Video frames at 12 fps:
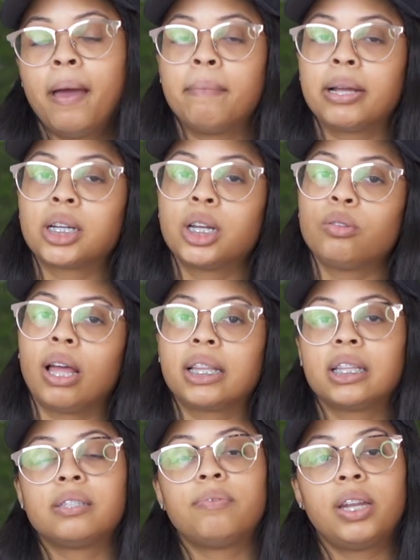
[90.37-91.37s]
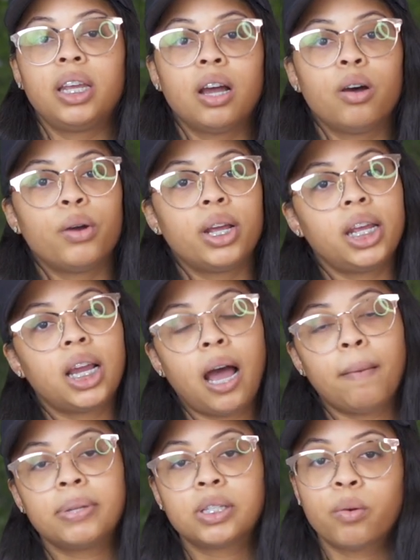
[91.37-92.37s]
Make sure you like this video. Any
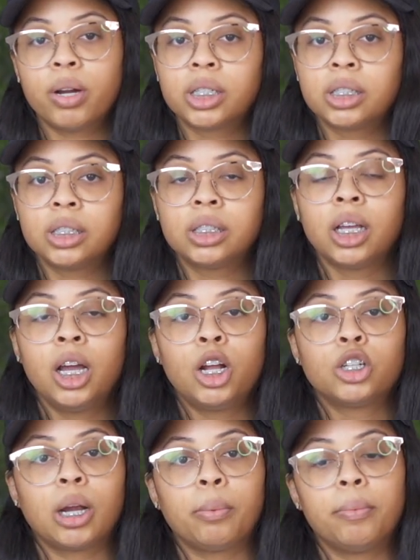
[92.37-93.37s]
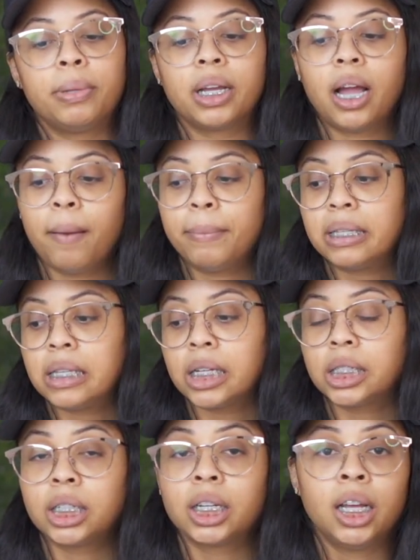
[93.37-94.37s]
comments, questions, drop them in the comment
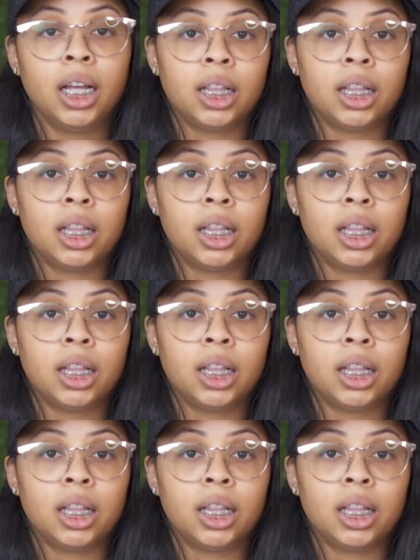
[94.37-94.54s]
section.